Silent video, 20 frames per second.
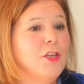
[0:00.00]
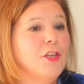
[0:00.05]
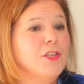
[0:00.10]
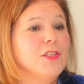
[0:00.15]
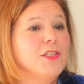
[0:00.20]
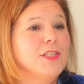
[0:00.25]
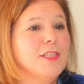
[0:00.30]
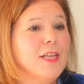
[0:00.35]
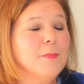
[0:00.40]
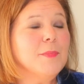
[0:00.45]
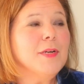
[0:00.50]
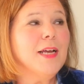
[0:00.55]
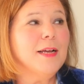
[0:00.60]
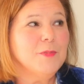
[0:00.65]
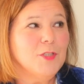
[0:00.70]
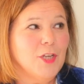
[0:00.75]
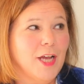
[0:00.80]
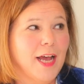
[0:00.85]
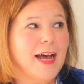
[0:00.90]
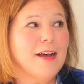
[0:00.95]

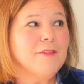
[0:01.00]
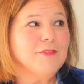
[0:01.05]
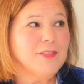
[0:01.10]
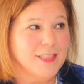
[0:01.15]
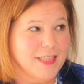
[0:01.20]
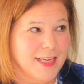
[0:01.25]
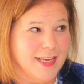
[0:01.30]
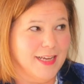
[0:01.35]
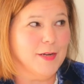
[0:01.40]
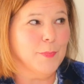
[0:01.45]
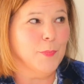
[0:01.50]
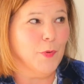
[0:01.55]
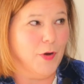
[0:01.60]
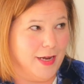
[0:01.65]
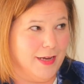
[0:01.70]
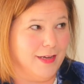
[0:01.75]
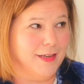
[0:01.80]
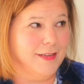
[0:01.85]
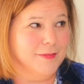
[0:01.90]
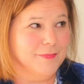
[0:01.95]
Sometimes you have to take a
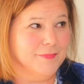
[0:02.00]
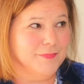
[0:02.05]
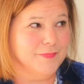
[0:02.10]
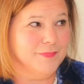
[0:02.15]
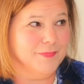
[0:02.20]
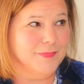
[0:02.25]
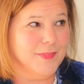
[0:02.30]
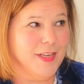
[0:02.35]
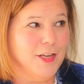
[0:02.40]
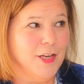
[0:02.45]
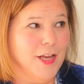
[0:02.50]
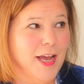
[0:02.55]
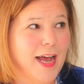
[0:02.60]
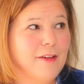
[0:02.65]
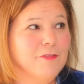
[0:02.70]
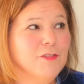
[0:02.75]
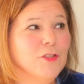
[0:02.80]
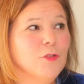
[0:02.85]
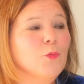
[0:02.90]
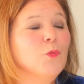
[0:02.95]
break and you
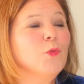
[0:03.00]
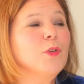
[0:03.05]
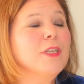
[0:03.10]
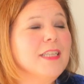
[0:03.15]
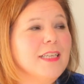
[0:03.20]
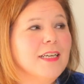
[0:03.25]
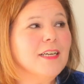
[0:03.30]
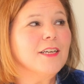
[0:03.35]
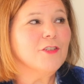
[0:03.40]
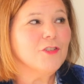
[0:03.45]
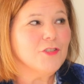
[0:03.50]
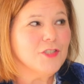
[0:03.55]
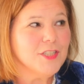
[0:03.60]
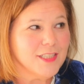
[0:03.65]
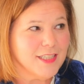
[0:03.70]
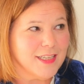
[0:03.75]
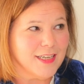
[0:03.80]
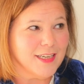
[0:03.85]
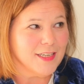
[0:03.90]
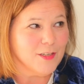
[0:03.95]
have to really
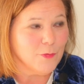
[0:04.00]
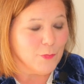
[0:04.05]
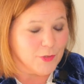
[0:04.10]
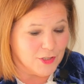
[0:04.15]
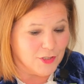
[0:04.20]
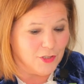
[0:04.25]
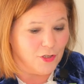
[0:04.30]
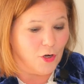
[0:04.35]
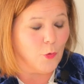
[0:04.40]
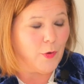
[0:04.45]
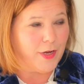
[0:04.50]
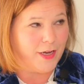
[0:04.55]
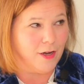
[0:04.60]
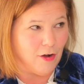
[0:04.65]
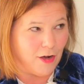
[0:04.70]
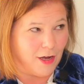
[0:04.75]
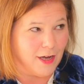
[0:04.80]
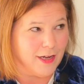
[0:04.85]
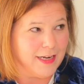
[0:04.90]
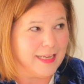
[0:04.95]
understand what's going
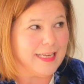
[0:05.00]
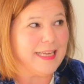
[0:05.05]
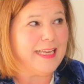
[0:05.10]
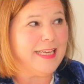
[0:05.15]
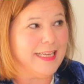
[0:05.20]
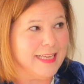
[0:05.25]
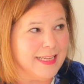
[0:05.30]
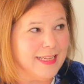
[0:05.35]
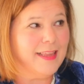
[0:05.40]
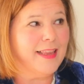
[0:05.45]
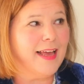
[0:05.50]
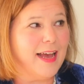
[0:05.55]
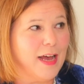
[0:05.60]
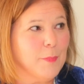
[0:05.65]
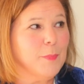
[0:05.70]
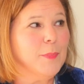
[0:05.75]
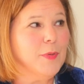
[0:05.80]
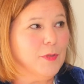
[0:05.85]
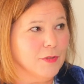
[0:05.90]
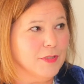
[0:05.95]
on in
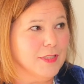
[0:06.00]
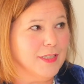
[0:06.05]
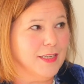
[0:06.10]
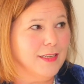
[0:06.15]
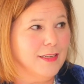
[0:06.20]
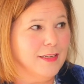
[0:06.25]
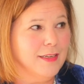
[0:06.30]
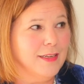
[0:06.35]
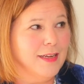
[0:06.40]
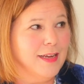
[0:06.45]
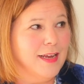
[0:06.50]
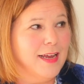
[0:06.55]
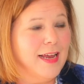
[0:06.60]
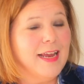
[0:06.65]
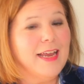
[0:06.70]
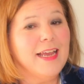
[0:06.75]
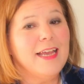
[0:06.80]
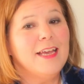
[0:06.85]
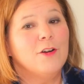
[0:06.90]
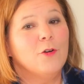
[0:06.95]
that building
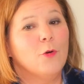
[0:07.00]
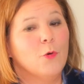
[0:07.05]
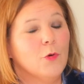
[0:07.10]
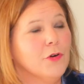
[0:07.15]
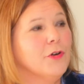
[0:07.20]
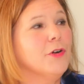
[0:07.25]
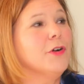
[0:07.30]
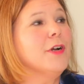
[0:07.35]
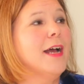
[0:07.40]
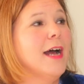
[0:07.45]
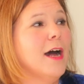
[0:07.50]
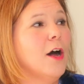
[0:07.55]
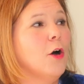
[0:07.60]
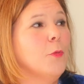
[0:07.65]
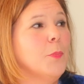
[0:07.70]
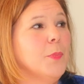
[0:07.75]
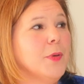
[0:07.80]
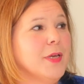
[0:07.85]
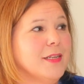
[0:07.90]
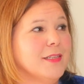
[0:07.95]
in order to
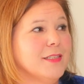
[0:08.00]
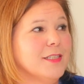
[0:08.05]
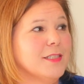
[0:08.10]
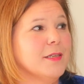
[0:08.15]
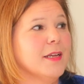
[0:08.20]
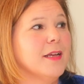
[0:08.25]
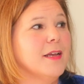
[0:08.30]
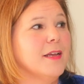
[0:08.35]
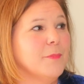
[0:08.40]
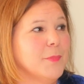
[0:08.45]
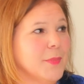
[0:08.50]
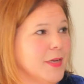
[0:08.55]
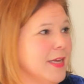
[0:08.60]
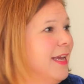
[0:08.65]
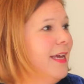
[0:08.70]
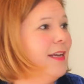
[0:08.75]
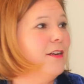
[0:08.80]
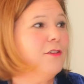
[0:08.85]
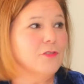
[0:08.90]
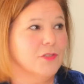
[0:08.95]
help its
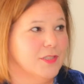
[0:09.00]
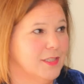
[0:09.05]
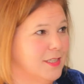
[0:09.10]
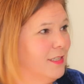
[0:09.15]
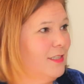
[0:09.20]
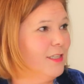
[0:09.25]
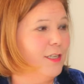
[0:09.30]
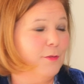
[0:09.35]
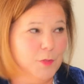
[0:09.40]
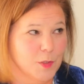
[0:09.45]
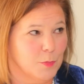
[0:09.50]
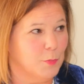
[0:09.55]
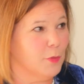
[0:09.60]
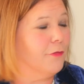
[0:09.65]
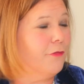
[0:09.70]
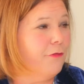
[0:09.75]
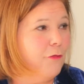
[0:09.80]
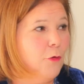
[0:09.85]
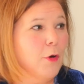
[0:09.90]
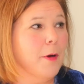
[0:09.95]
mechanical systems
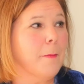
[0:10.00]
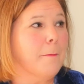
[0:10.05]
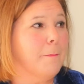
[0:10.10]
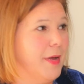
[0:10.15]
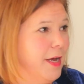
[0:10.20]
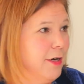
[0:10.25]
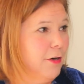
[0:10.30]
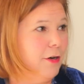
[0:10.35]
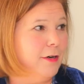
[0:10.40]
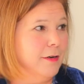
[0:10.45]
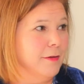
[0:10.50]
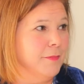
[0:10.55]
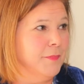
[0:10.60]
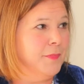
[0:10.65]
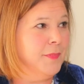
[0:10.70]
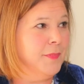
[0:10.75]
perform better.